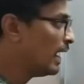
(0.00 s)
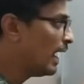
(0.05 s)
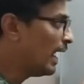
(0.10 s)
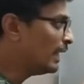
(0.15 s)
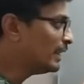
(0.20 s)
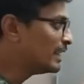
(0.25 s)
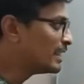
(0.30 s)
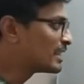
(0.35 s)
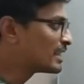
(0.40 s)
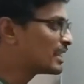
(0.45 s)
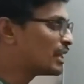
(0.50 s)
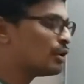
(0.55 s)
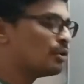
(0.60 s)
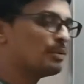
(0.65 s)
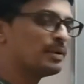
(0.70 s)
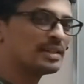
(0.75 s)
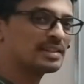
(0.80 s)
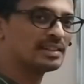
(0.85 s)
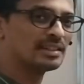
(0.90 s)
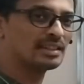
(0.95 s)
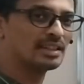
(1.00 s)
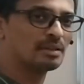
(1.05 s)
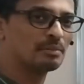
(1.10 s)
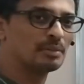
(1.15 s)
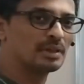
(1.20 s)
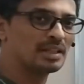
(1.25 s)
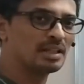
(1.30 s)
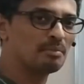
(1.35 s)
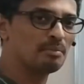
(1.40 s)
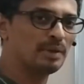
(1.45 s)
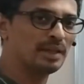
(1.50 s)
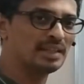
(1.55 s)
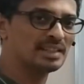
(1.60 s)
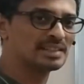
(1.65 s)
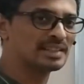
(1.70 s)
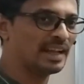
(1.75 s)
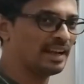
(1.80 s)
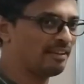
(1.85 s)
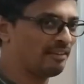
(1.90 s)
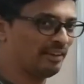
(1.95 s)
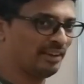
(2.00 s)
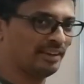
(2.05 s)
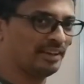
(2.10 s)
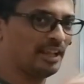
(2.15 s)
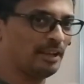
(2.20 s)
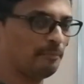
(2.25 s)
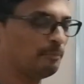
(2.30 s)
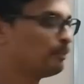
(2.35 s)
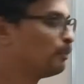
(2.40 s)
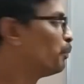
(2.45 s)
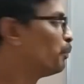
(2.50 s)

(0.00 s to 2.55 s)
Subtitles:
and this tau is nothing but the mean scattering time.